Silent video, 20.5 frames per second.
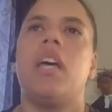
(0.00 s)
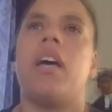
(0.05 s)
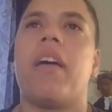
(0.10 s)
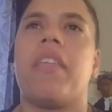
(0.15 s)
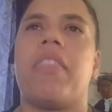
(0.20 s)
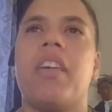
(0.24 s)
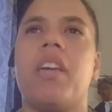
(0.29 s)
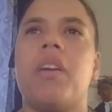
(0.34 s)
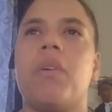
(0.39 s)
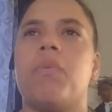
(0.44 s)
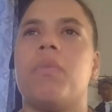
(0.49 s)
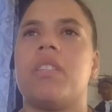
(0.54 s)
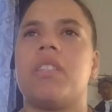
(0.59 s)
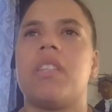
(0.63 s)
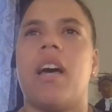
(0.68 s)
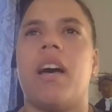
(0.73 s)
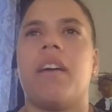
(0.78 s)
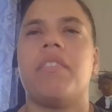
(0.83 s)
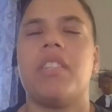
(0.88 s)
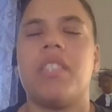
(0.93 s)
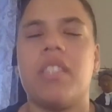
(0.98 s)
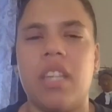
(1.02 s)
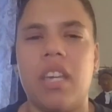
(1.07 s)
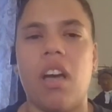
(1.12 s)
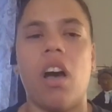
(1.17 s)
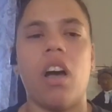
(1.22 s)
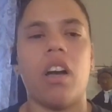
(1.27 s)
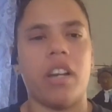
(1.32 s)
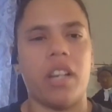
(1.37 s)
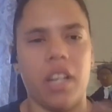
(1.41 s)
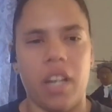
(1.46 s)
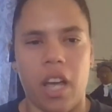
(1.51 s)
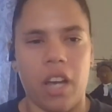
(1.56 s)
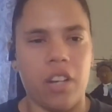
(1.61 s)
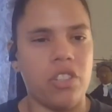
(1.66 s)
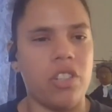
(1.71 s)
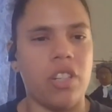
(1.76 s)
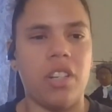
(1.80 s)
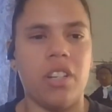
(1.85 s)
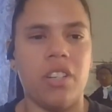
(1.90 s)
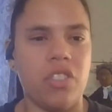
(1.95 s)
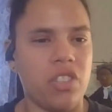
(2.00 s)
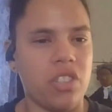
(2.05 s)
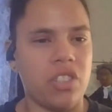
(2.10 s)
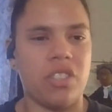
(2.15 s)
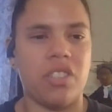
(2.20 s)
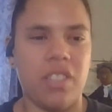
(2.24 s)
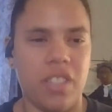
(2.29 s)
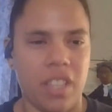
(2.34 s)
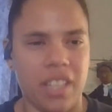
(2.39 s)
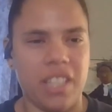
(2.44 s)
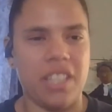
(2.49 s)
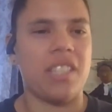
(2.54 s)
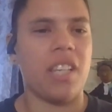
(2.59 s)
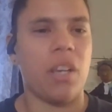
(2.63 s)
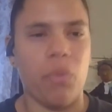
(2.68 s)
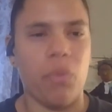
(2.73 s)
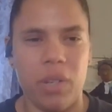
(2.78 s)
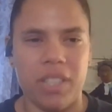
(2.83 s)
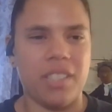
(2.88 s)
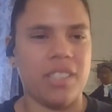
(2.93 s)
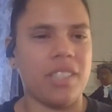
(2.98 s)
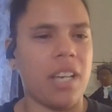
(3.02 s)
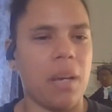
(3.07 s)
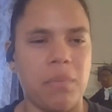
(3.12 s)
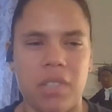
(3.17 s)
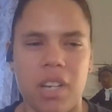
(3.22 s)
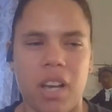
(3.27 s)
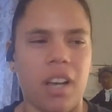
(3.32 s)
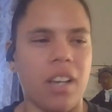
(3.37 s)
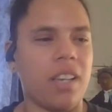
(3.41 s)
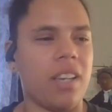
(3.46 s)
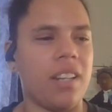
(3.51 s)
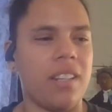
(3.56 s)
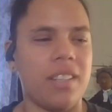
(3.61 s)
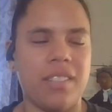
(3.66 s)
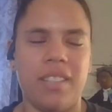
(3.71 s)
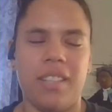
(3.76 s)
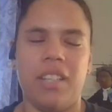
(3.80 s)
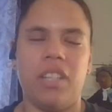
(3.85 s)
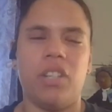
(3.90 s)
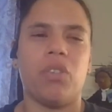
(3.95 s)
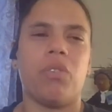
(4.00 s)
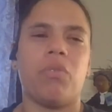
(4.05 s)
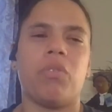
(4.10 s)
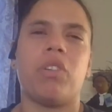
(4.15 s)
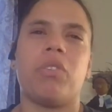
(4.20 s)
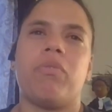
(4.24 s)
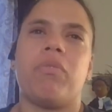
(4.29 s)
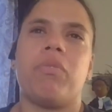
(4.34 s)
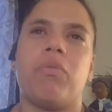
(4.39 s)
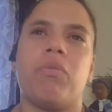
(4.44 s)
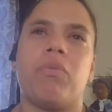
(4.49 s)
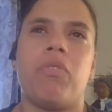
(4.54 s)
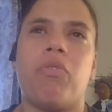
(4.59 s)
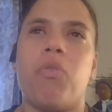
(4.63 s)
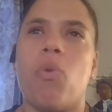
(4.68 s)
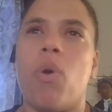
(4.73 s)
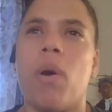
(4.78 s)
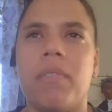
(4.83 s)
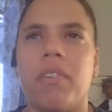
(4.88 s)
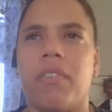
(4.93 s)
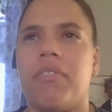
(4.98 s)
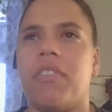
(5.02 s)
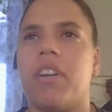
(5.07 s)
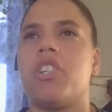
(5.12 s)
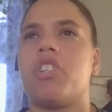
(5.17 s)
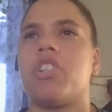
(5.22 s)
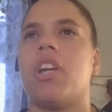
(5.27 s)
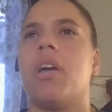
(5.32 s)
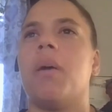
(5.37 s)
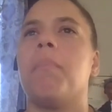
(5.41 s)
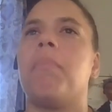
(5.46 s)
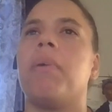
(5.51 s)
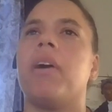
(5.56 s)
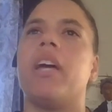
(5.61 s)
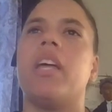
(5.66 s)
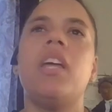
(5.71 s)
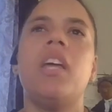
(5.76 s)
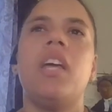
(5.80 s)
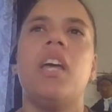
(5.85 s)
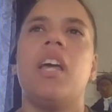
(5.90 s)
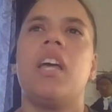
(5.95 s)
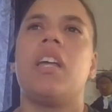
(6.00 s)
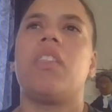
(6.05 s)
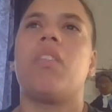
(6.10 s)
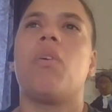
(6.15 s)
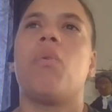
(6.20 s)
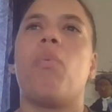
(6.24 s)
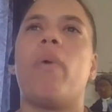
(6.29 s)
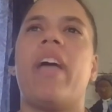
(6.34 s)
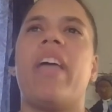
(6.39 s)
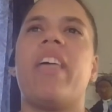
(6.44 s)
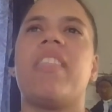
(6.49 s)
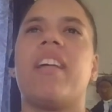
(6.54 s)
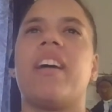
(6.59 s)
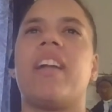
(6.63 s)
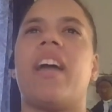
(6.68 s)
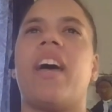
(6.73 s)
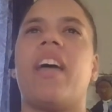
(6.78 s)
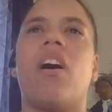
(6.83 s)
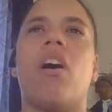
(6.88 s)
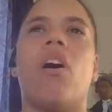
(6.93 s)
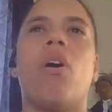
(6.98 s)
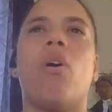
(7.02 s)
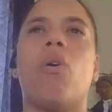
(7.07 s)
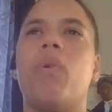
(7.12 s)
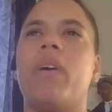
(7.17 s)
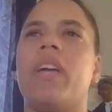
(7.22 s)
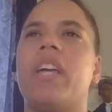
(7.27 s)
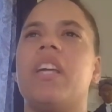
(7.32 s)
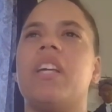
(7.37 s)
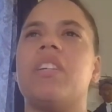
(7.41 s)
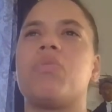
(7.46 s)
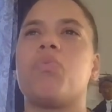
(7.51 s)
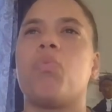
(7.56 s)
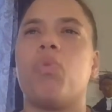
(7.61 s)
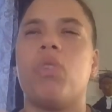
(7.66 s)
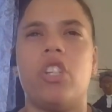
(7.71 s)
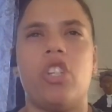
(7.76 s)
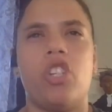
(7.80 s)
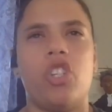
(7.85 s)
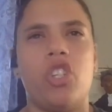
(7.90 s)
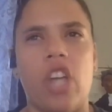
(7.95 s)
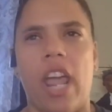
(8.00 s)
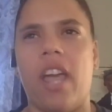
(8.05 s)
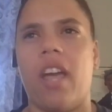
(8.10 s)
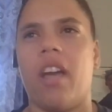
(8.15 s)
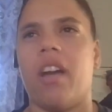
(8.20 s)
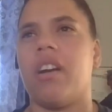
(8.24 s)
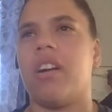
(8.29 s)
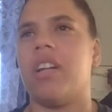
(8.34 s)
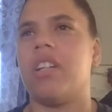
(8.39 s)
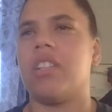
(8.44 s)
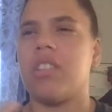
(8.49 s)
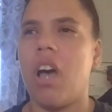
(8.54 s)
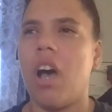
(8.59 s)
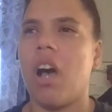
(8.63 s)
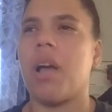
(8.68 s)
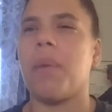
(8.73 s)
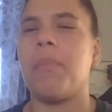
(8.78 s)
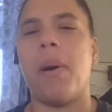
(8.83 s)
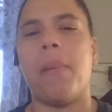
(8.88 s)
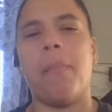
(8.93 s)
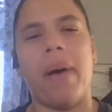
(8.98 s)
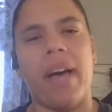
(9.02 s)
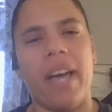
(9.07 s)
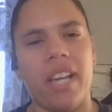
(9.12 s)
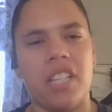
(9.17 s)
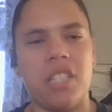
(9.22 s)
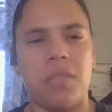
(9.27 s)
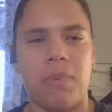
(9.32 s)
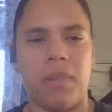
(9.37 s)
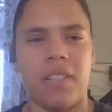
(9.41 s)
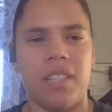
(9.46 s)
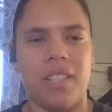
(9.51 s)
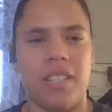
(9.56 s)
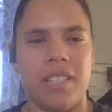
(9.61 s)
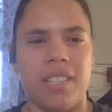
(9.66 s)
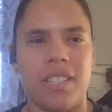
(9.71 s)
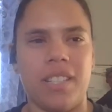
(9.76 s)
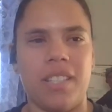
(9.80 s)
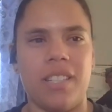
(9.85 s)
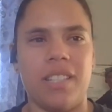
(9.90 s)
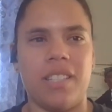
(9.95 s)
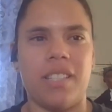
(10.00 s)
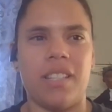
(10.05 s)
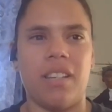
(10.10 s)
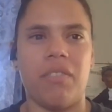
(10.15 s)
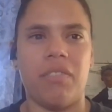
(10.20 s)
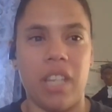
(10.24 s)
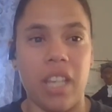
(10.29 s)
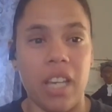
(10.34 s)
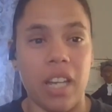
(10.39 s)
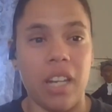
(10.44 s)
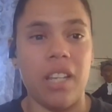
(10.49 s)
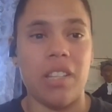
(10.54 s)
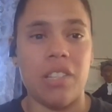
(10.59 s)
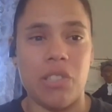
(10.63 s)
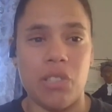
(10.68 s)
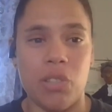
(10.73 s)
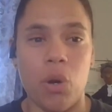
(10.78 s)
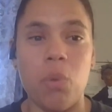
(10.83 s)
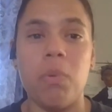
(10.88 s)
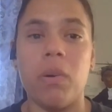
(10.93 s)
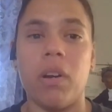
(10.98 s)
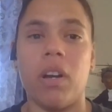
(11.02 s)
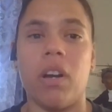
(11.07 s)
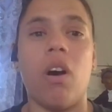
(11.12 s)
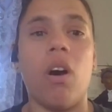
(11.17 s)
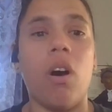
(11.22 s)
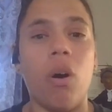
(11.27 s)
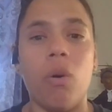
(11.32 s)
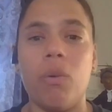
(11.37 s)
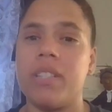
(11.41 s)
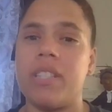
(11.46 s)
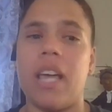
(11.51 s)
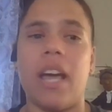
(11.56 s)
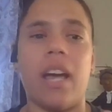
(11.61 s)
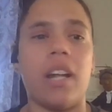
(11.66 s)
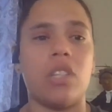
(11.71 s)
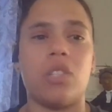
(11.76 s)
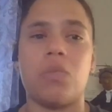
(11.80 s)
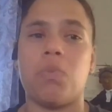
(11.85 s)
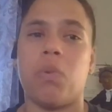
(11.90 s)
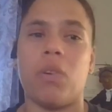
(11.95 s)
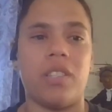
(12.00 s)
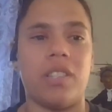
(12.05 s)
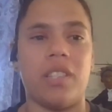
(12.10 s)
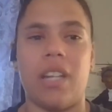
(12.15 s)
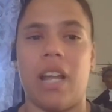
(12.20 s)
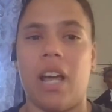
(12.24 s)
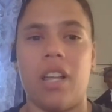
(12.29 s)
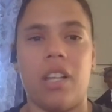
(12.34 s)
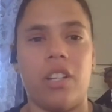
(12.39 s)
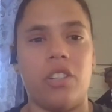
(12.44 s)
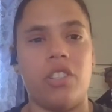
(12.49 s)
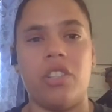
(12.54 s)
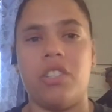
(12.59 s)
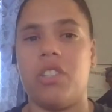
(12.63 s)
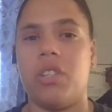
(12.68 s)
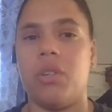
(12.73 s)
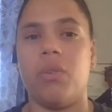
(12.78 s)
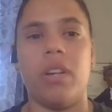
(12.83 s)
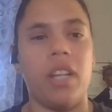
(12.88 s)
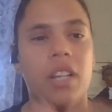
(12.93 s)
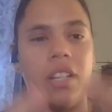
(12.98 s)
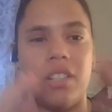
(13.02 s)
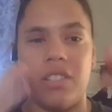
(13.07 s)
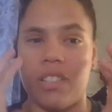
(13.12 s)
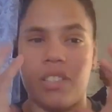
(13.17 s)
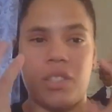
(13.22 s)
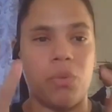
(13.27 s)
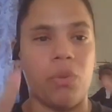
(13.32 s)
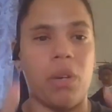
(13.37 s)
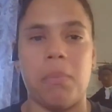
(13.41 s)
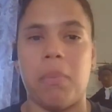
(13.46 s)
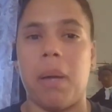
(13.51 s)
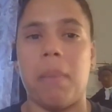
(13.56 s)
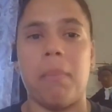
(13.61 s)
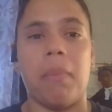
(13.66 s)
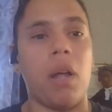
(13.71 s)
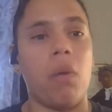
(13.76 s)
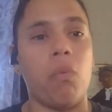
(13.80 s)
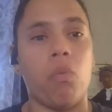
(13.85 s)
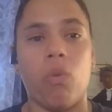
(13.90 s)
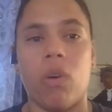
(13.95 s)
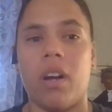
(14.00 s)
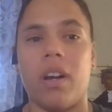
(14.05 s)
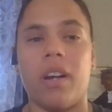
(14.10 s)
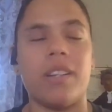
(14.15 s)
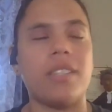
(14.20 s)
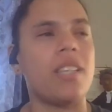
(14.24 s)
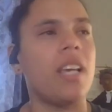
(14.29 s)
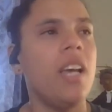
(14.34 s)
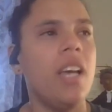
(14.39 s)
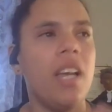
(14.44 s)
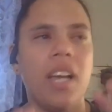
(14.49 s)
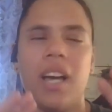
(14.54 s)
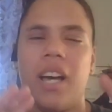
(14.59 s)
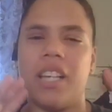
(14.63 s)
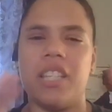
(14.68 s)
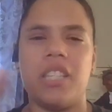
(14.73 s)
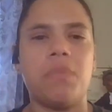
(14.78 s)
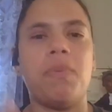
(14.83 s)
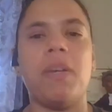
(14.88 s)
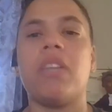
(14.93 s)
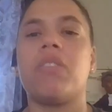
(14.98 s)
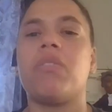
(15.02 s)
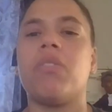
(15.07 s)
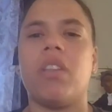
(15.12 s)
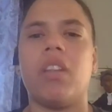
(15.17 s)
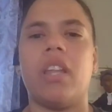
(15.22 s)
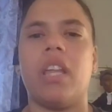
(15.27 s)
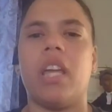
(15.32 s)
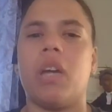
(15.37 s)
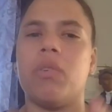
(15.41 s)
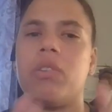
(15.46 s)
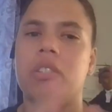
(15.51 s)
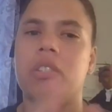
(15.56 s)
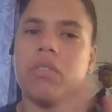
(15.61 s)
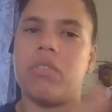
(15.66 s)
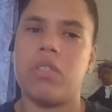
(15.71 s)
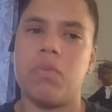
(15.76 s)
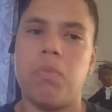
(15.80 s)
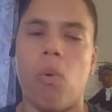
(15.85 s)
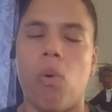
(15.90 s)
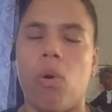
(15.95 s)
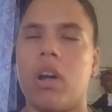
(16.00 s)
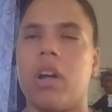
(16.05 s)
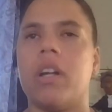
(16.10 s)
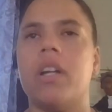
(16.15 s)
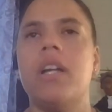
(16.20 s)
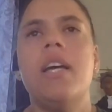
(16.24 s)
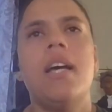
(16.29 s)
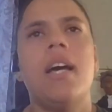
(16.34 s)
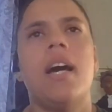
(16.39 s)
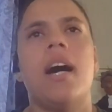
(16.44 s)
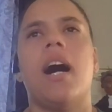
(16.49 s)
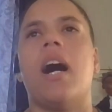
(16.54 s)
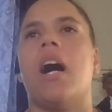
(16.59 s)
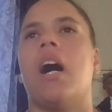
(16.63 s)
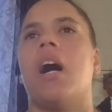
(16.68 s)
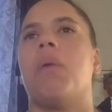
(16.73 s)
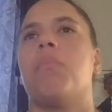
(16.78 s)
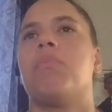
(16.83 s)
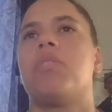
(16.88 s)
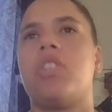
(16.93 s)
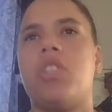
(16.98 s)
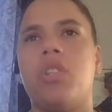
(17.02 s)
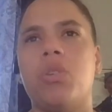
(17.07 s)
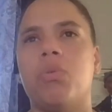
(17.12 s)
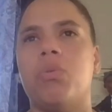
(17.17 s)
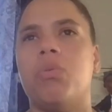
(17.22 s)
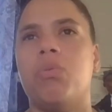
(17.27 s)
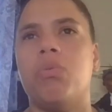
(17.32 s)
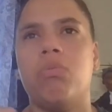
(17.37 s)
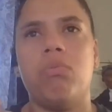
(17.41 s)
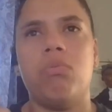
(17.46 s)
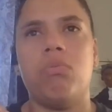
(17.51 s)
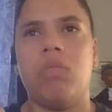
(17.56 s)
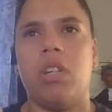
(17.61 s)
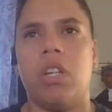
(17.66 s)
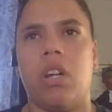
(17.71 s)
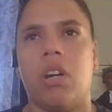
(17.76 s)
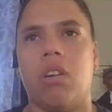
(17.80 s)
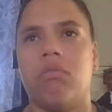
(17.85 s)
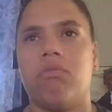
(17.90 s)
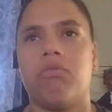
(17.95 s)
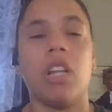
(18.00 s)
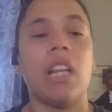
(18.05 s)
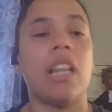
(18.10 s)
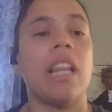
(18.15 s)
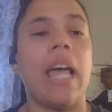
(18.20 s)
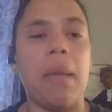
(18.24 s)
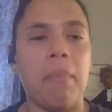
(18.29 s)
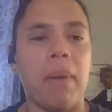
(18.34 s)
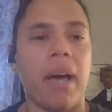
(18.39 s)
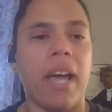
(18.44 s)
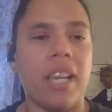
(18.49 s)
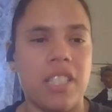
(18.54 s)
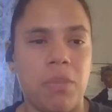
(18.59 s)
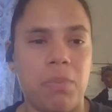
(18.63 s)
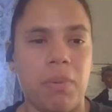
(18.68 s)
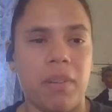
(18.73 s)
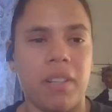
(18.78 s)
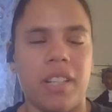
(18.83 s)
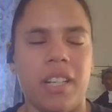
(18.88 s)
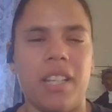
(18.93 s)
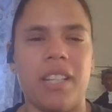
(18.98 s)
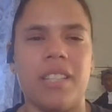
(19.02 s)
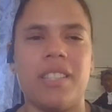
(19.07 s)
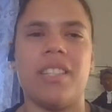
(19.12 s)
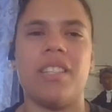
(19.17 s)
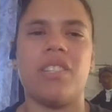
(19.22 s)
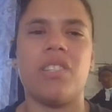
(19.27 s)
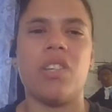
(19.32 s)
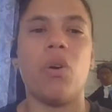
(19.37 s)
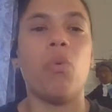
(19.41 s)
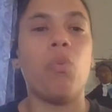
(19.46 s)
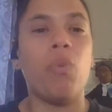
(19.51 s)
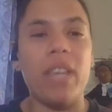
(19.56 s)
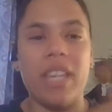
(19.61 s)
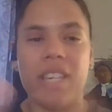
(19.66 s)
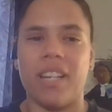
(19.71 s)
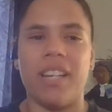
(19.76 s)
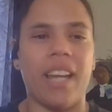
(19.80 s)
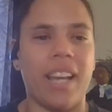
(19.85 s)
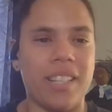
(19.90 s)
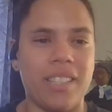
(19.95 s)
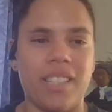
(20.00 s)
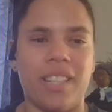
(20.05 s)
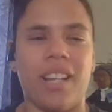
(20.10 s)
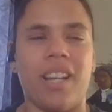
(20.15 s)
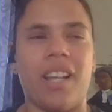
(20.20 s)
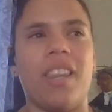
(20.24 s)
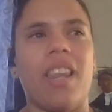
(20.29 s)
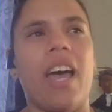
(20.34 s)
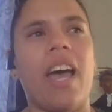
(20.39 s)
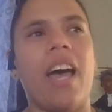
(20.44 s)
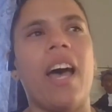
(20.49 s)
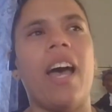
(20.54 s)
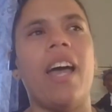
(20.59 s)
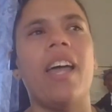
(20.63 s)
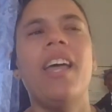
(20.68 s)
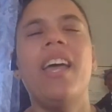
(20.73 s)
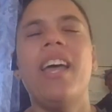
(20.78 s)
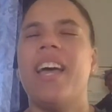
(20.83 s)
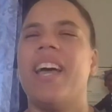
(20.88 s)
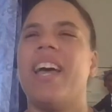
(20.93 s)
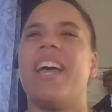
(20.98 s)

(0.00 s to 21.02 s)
I think it was obviously our connection, and just like you said, we just kept talking, formed a friendship. But the way that I always would share and talk about my experiences of getting sober always had a sports analogy to it. It's just the way my mind works. Sure. I speak to the language of sport to relay my experience. And so we connected on that.